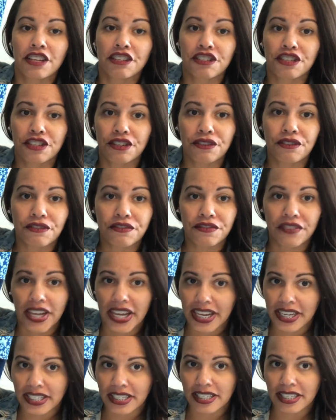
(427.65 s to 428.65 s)
to
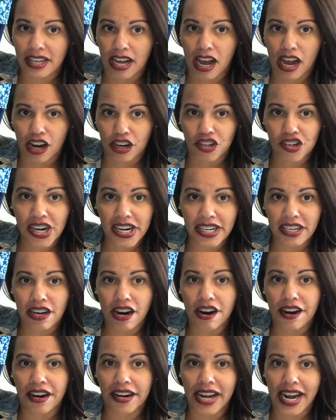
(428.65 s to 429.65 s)
fit credit
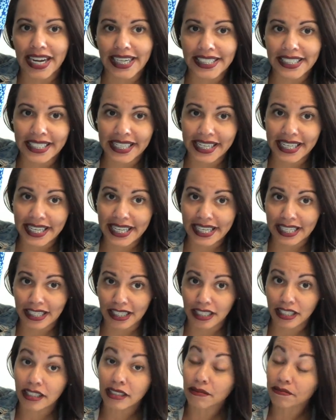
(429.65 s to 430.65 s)
card,
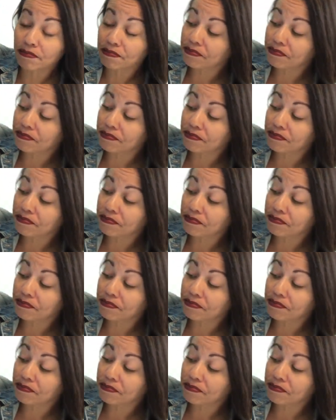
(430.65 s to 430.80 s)
IDs.